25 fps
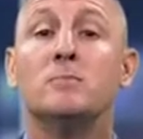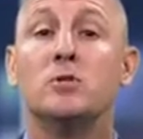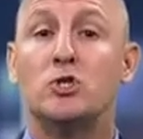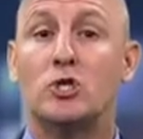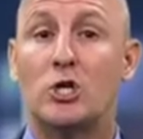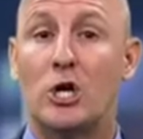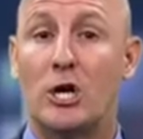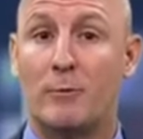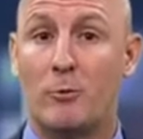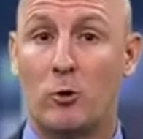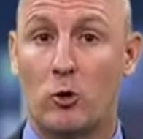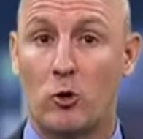
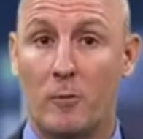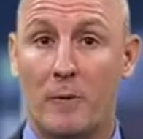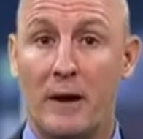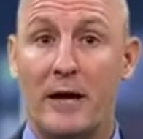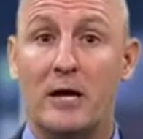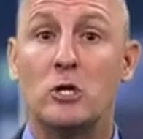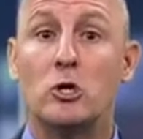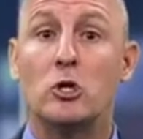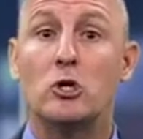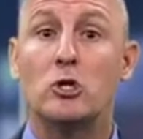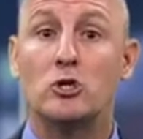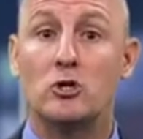charitable
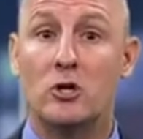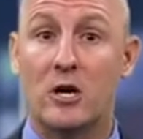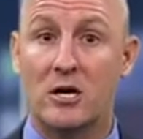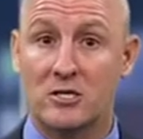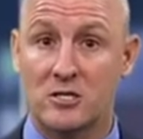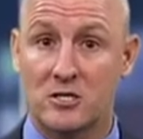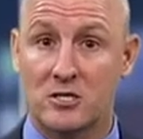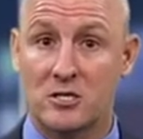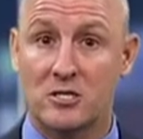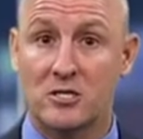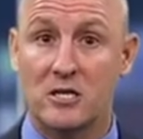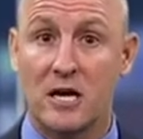remainder
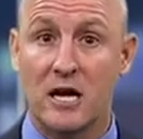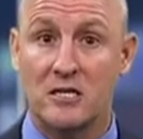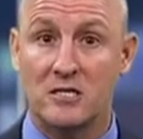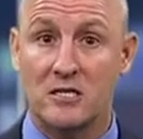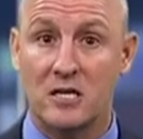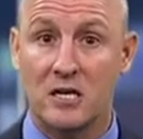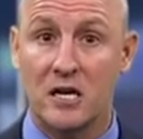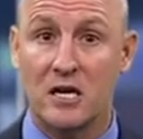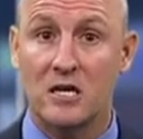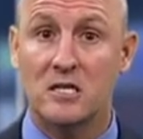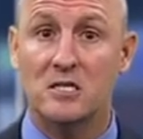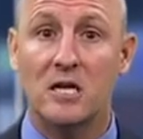trusts as
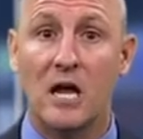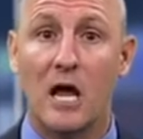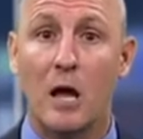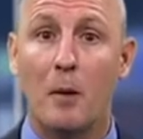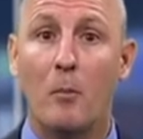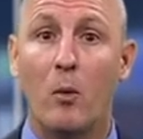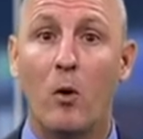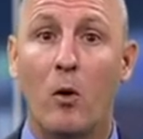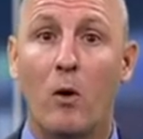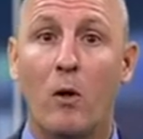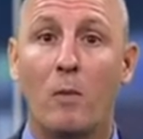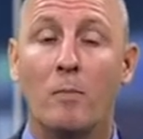an
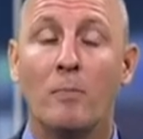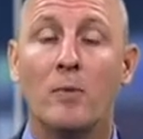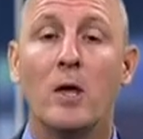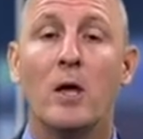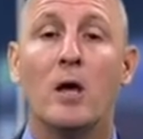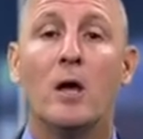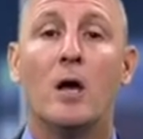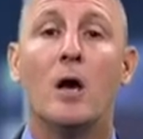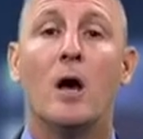example,